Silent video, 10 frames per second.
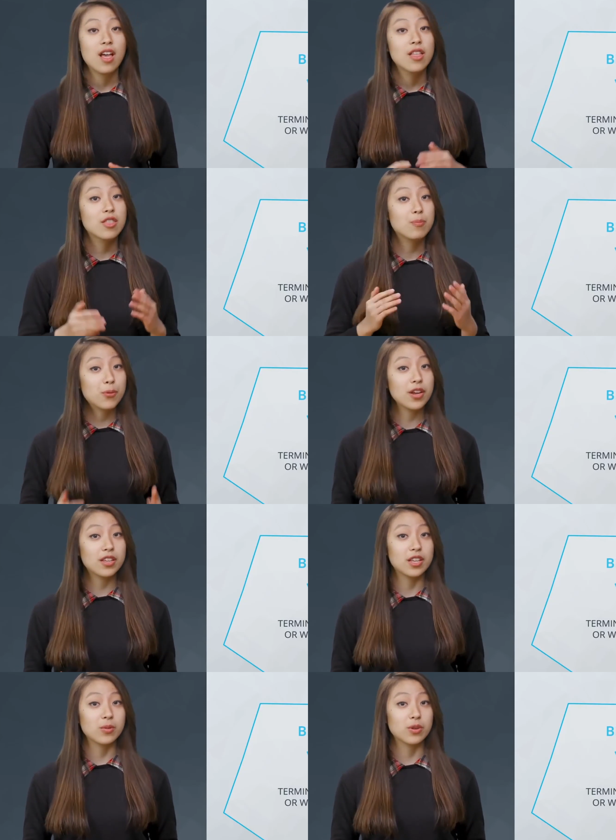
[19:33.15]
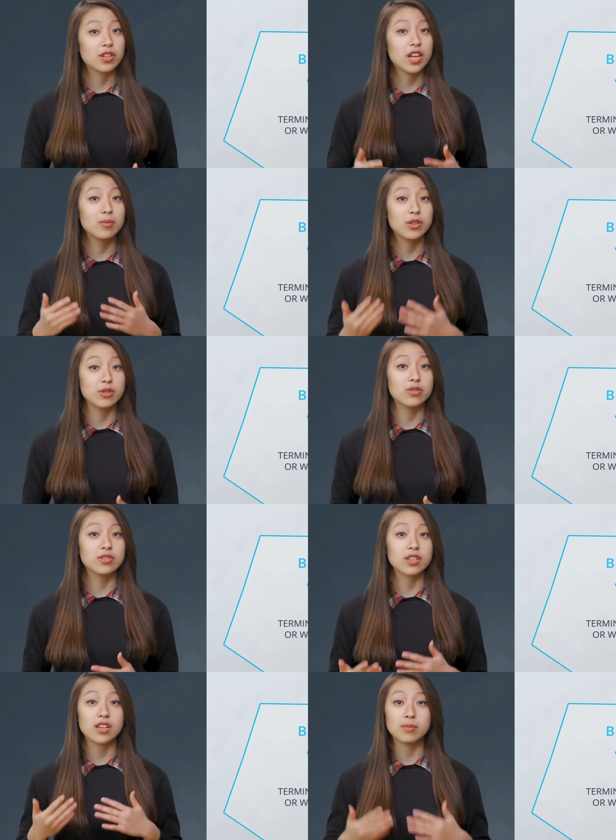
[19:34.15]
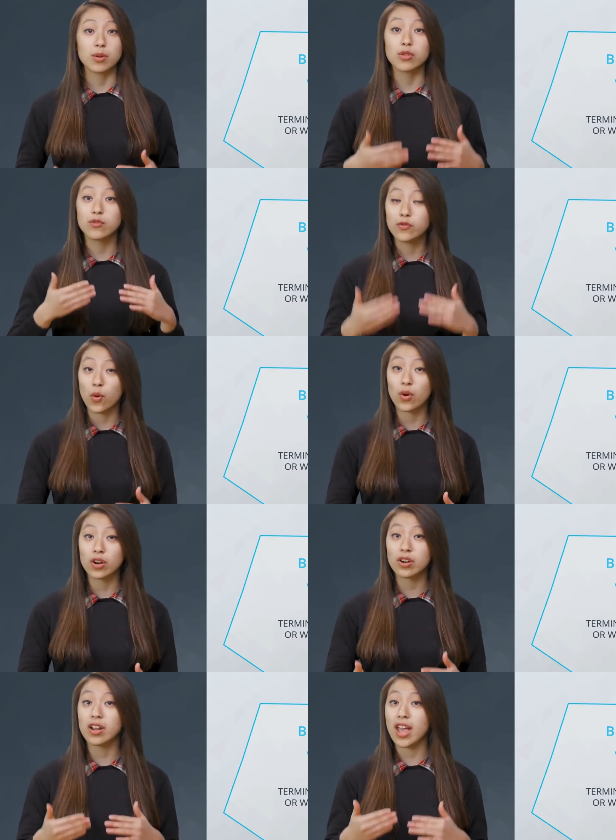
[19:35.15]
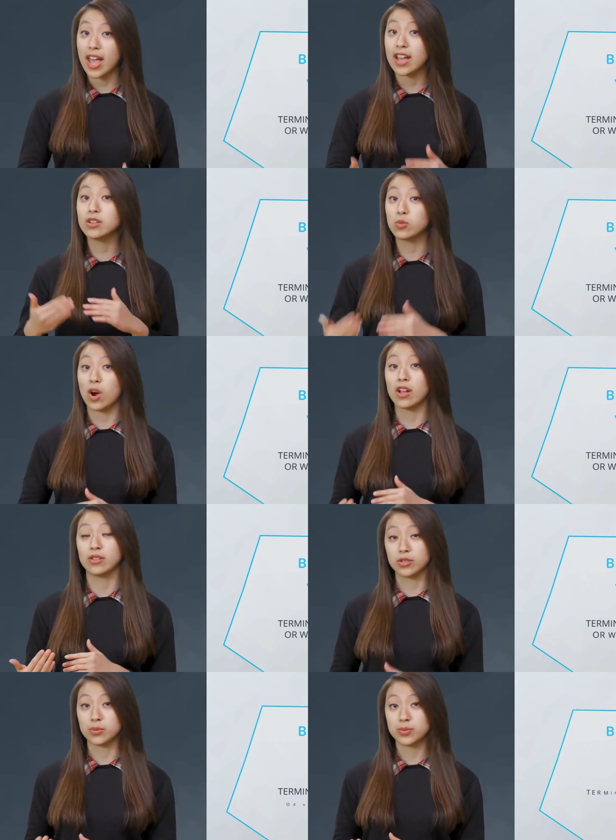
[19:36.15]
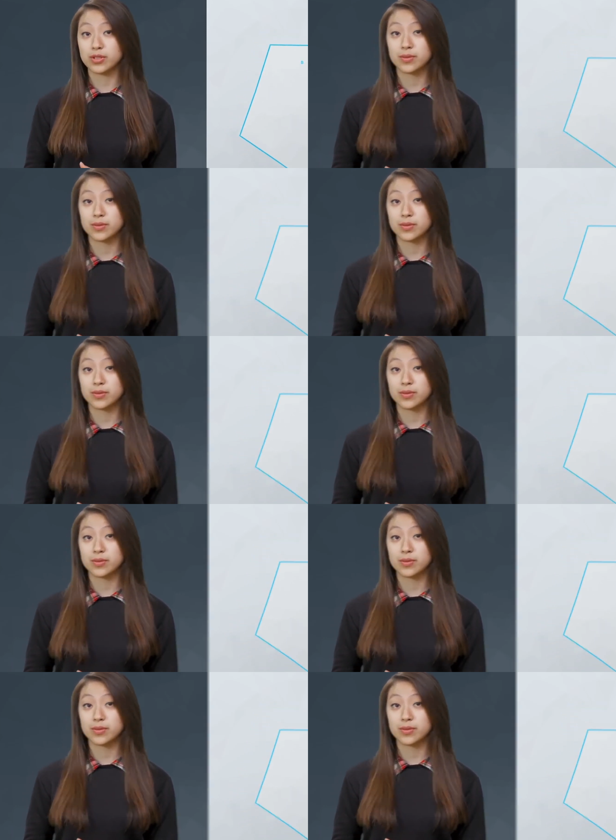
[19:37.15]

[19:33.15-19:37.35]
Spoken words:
The break keyword can be used in both for and while loops.